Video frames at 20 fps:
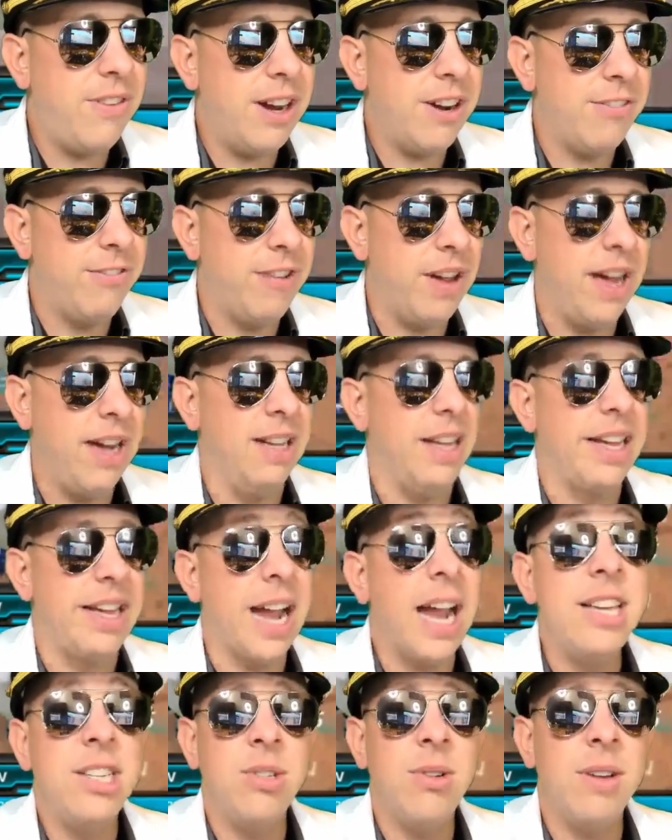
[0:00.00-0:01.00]
fight. Like,
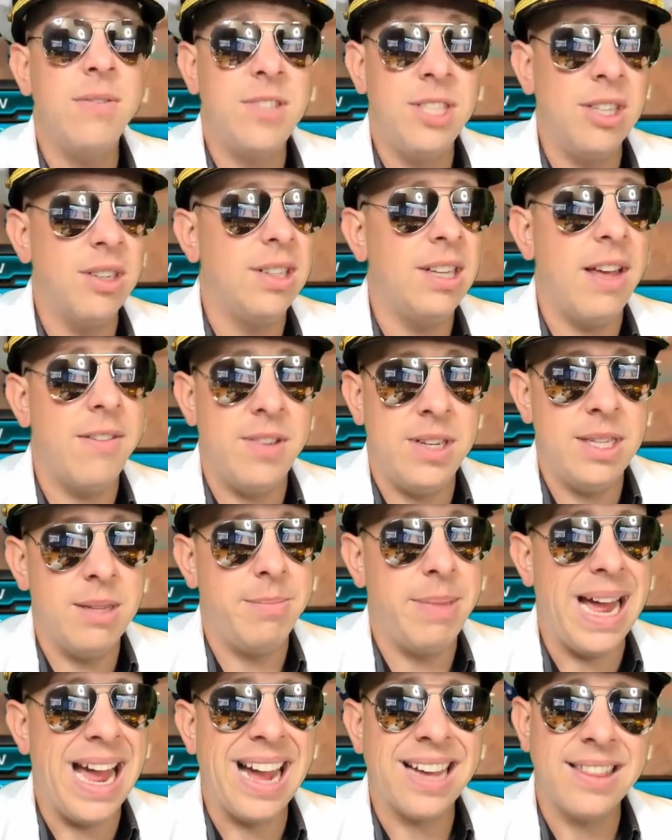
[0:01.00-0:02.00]
I do have tier 11 in the
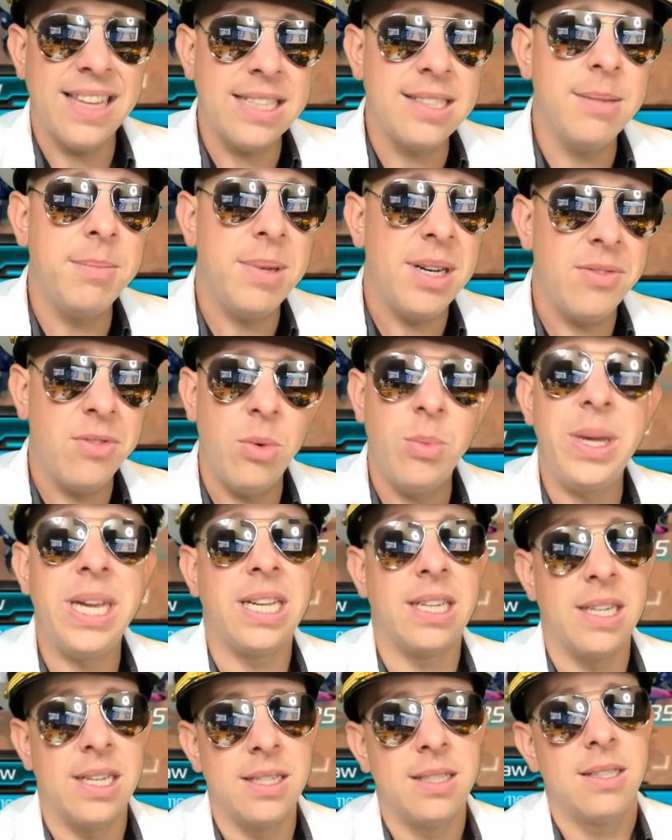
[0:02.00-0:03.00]
back. That's a bit of a
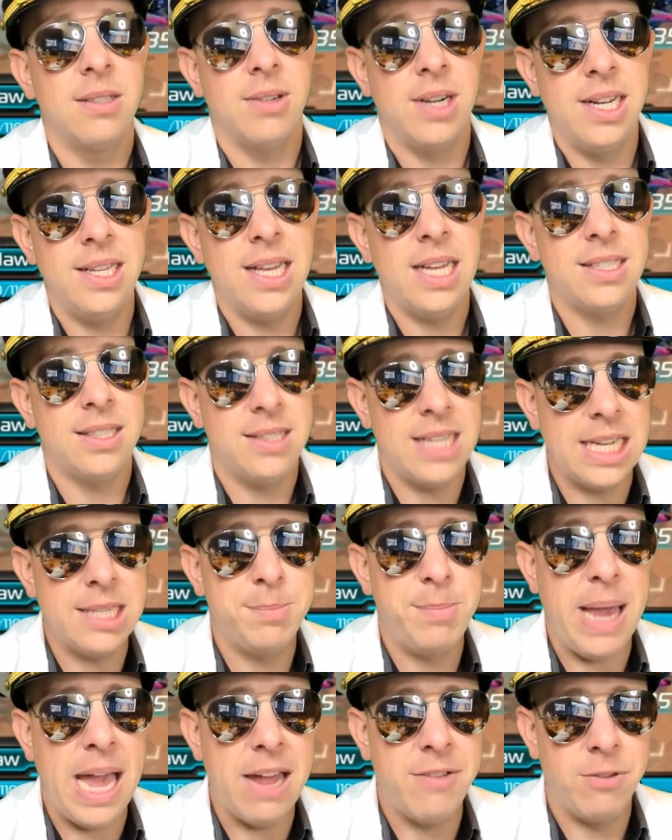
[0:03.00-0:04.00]
weakness, all right? That's
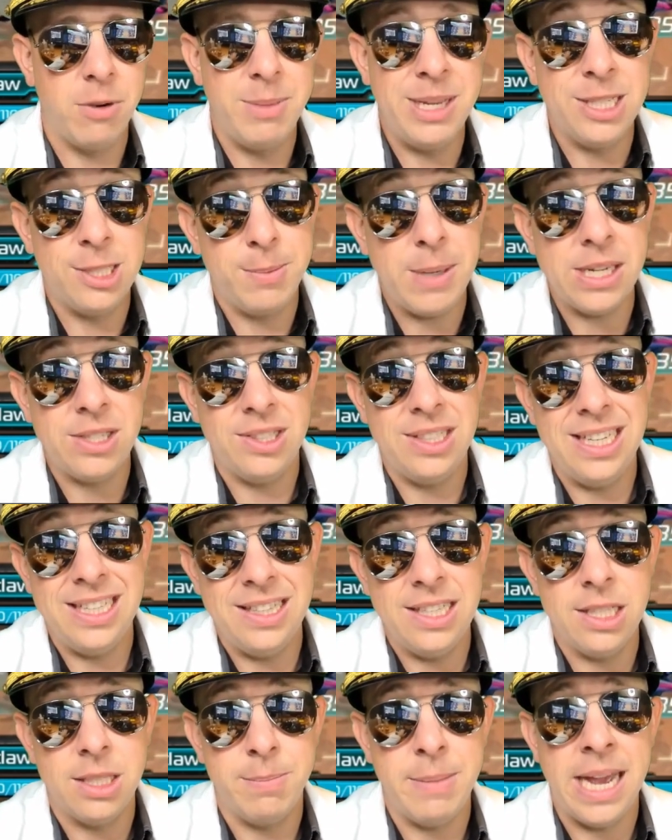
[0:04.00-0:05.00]
bad for me, especially in
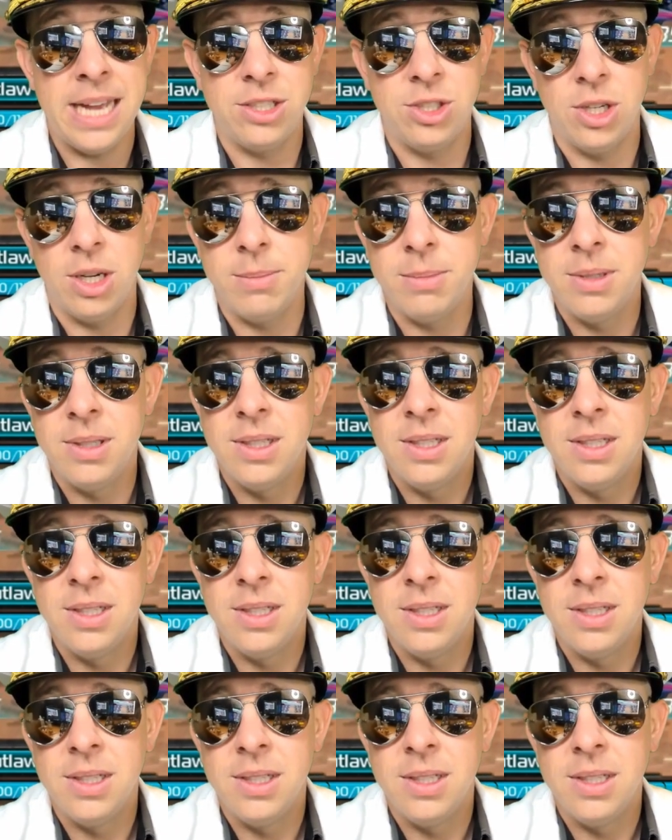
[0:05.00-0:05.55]
this matchup.